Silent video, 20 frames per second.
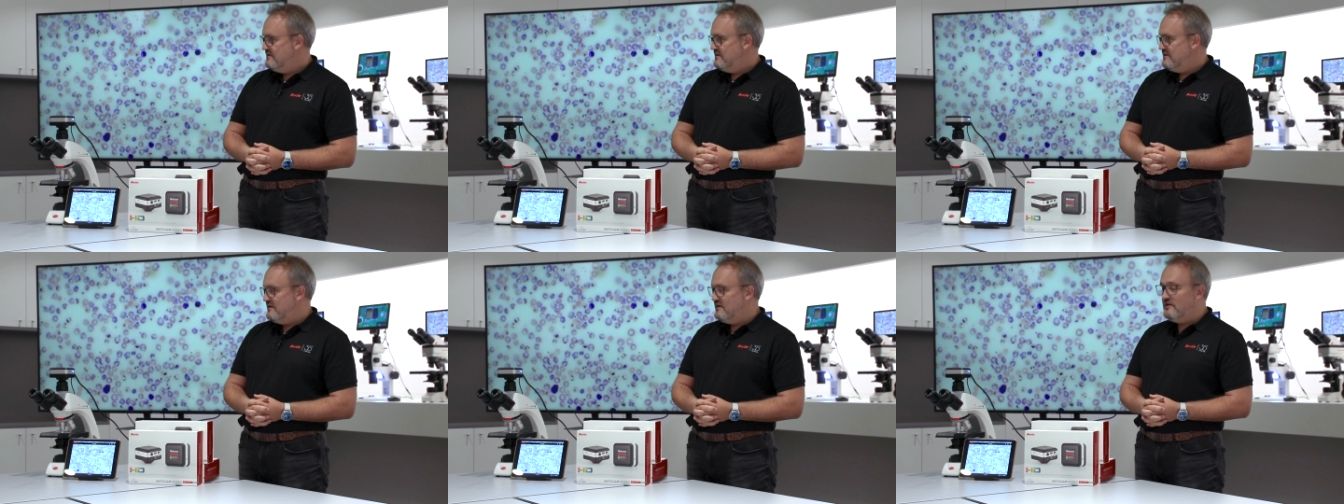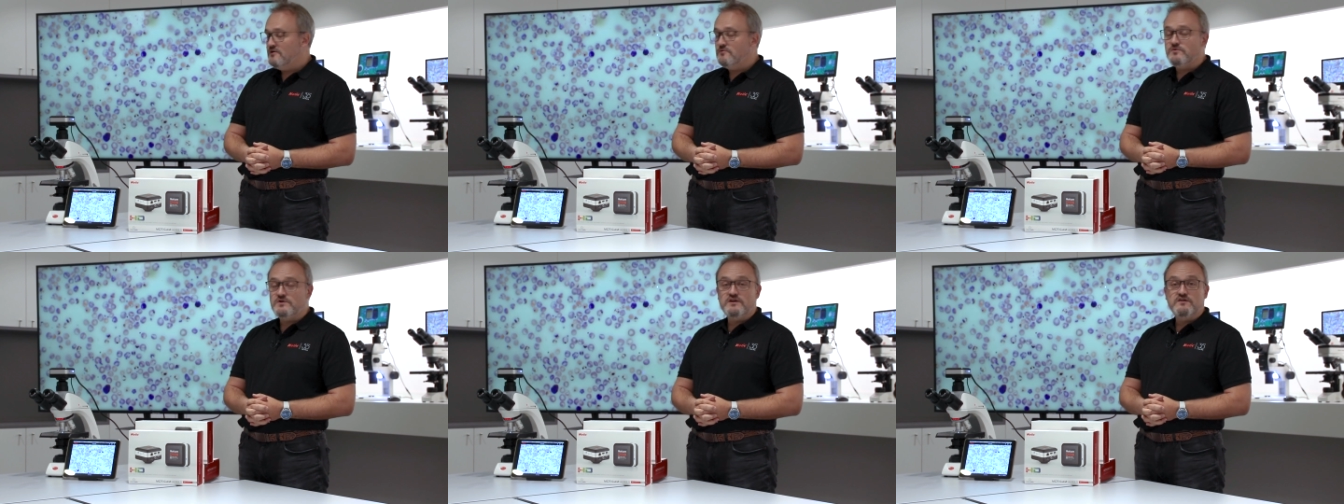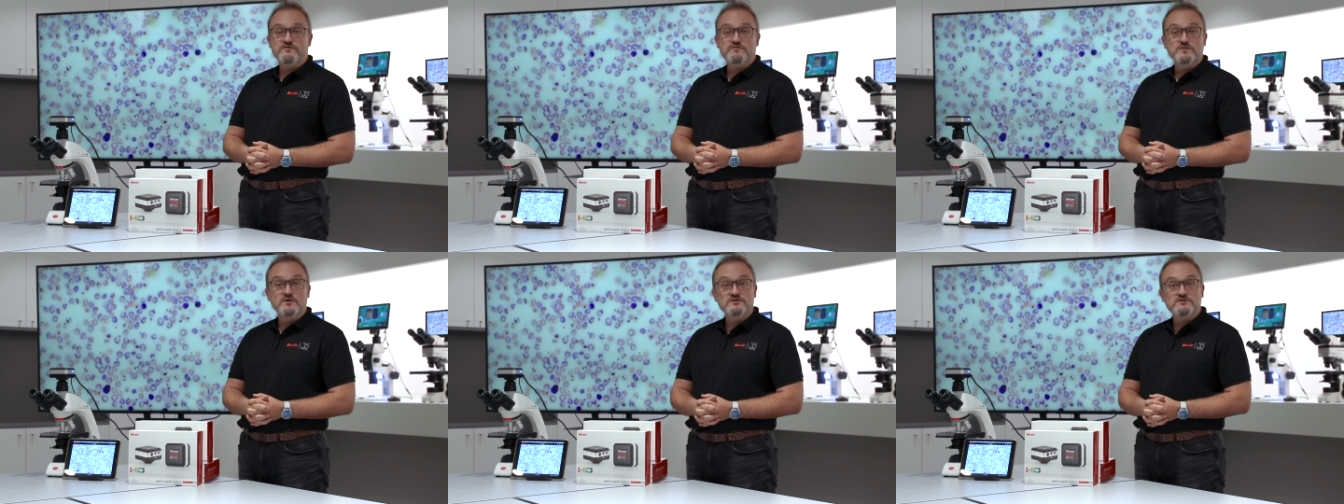uh, we
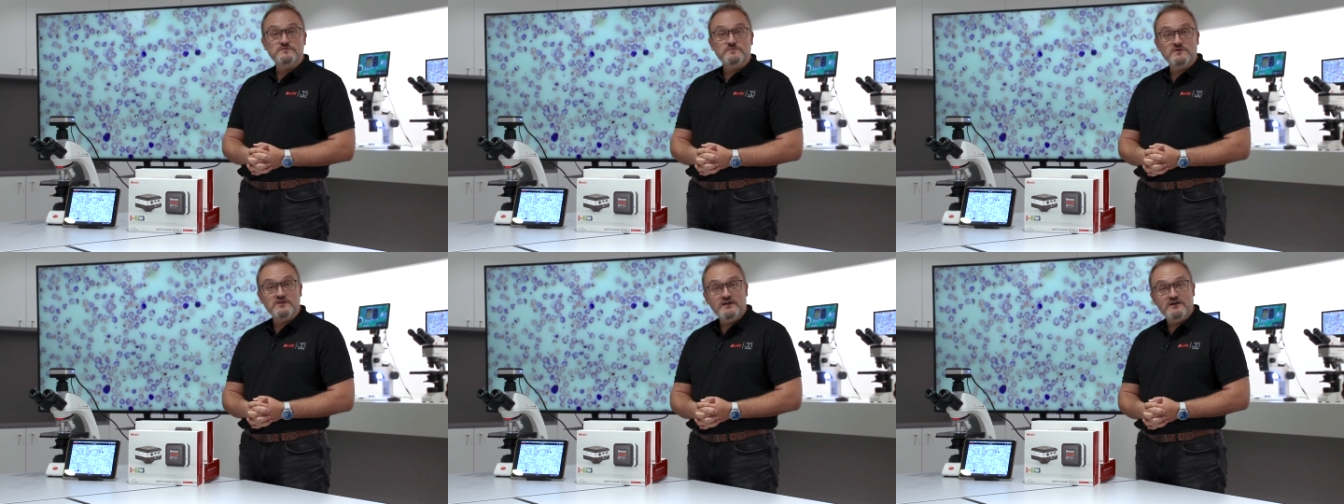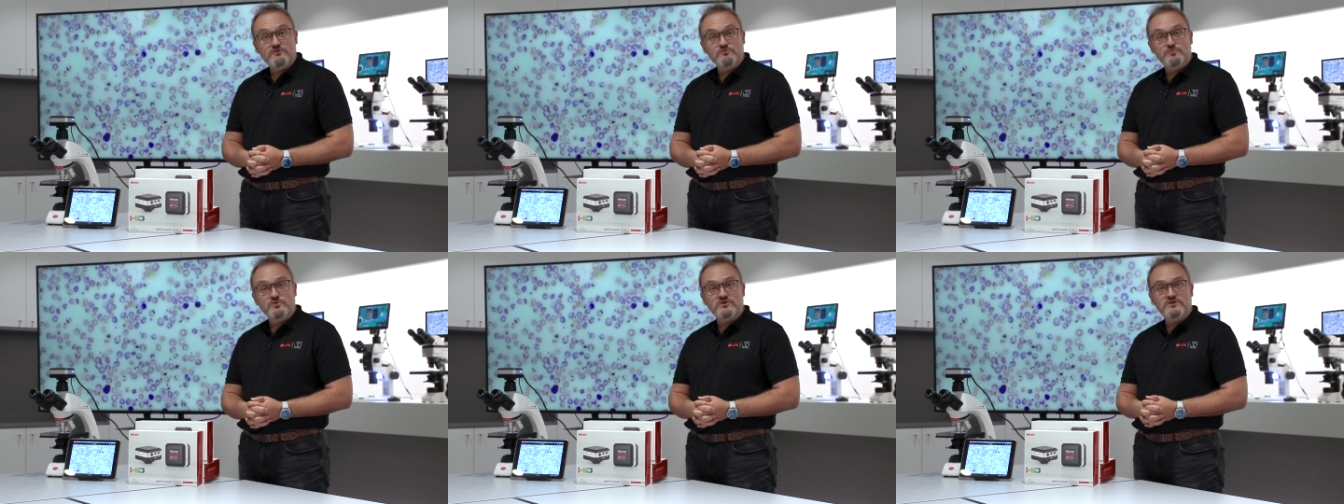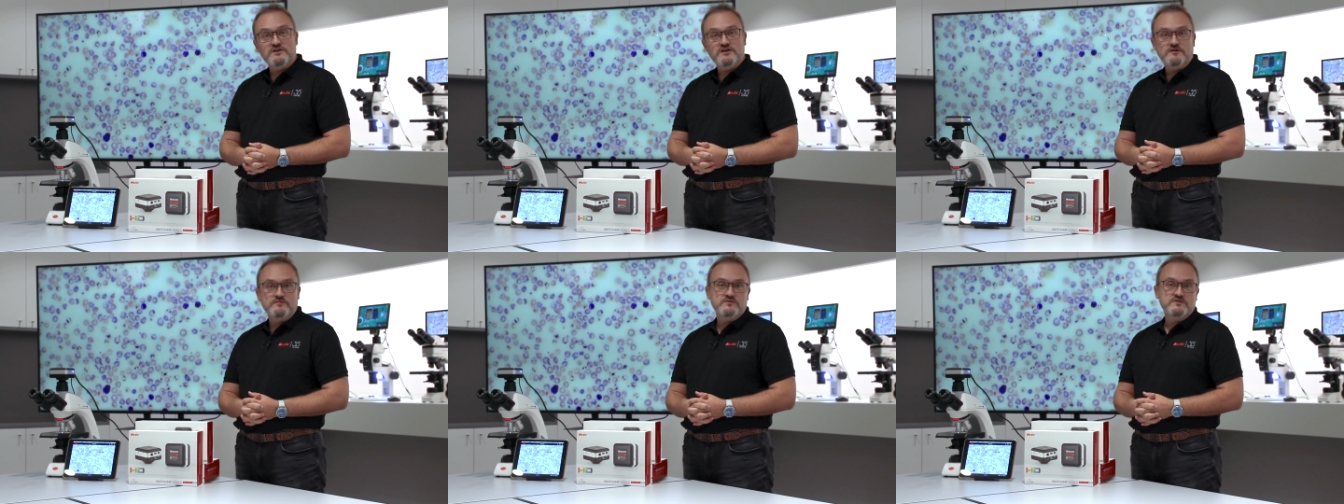have multiple output
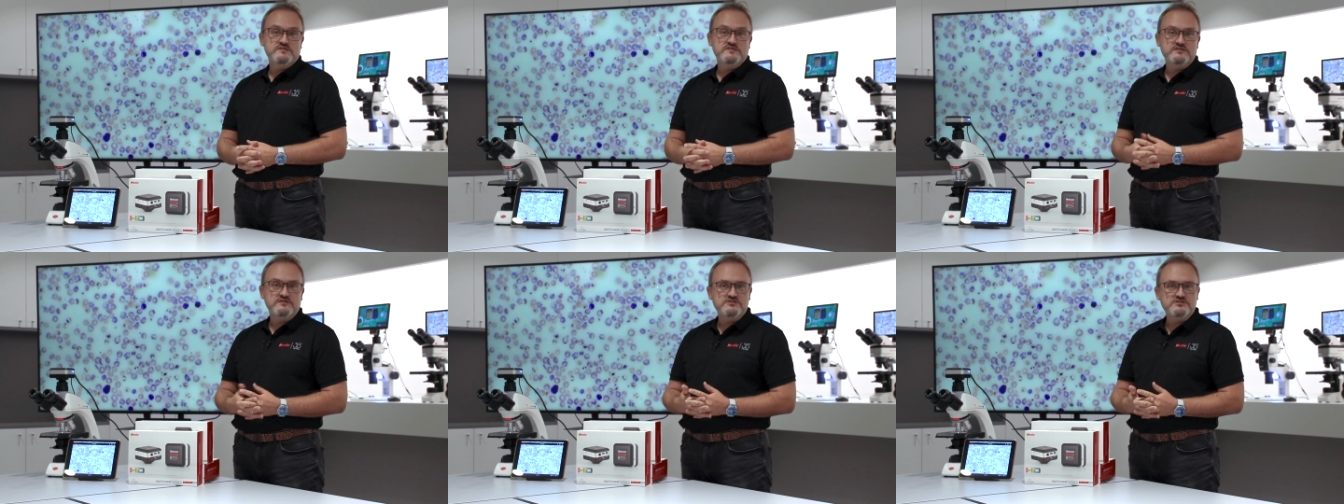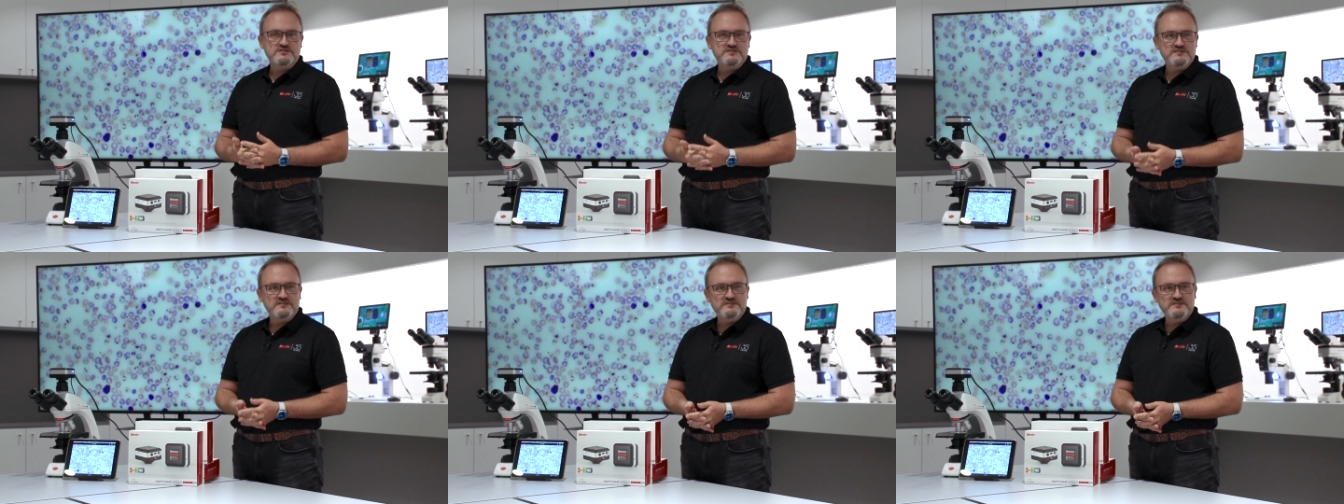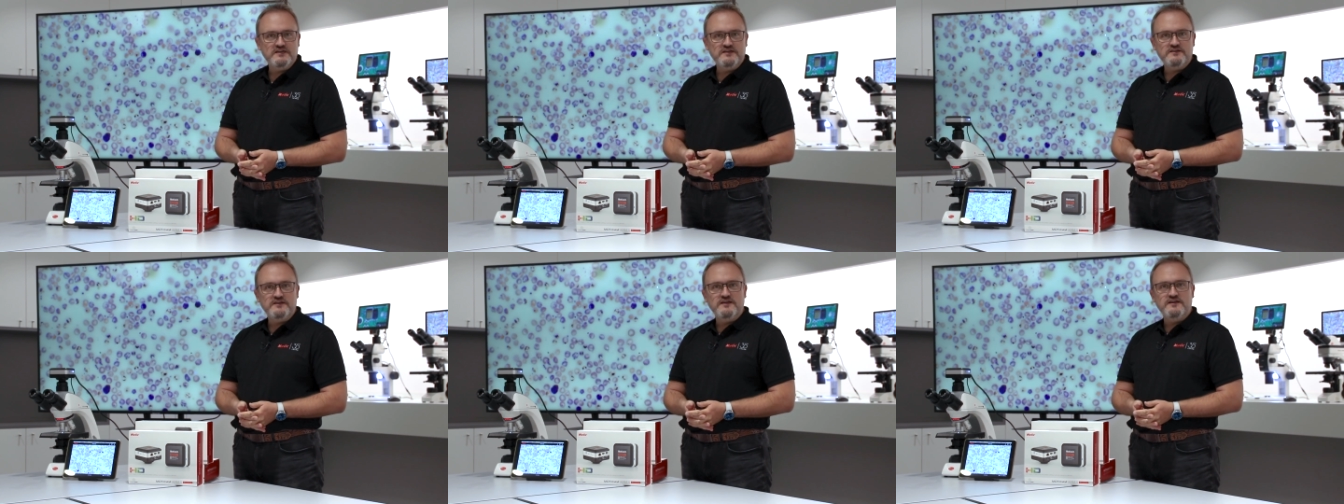cameras such as a
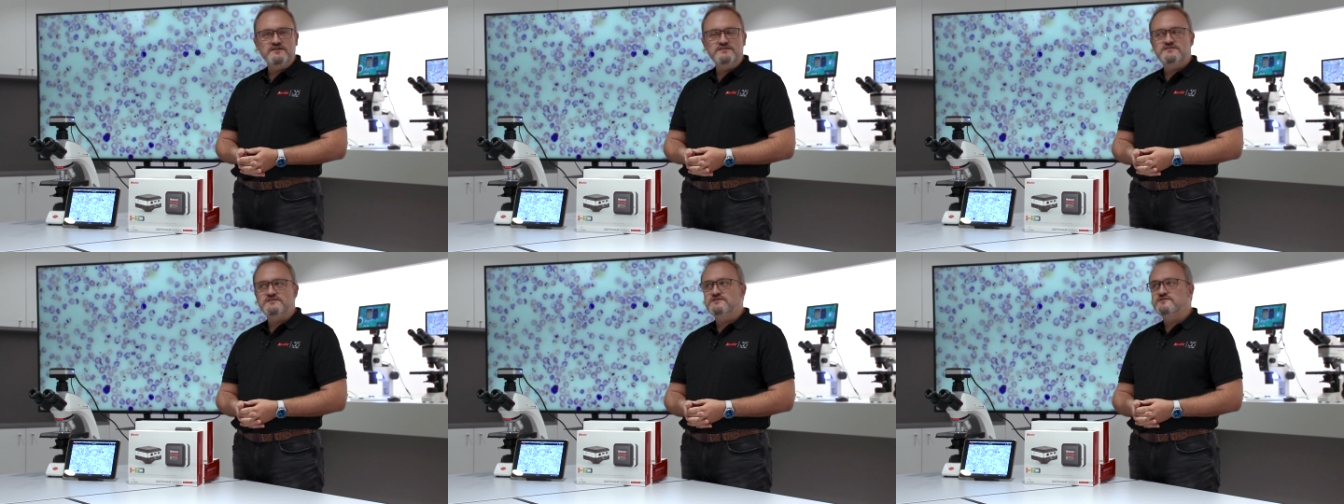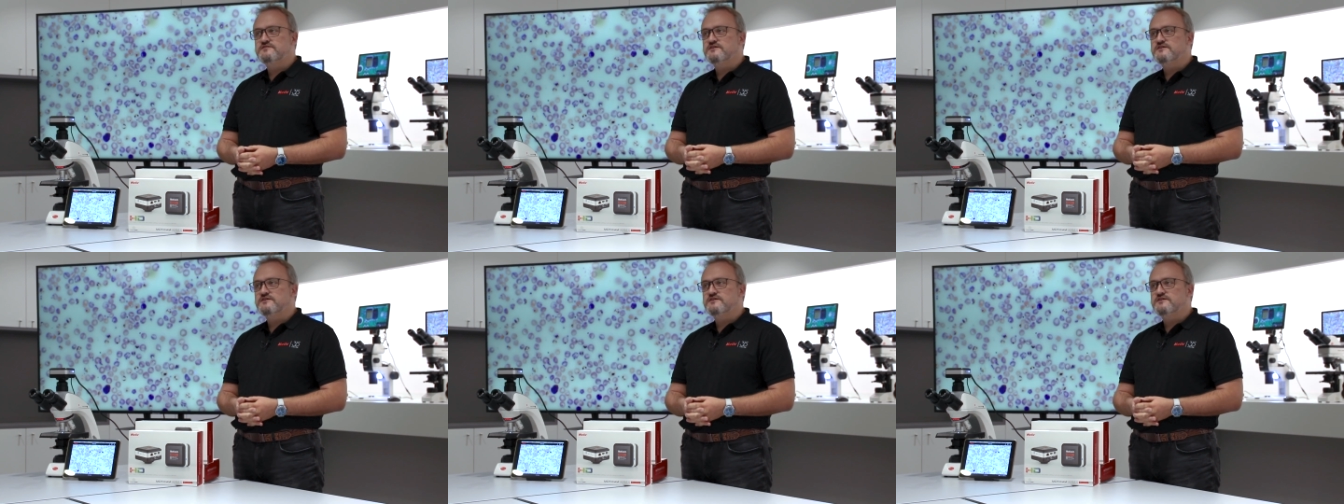1080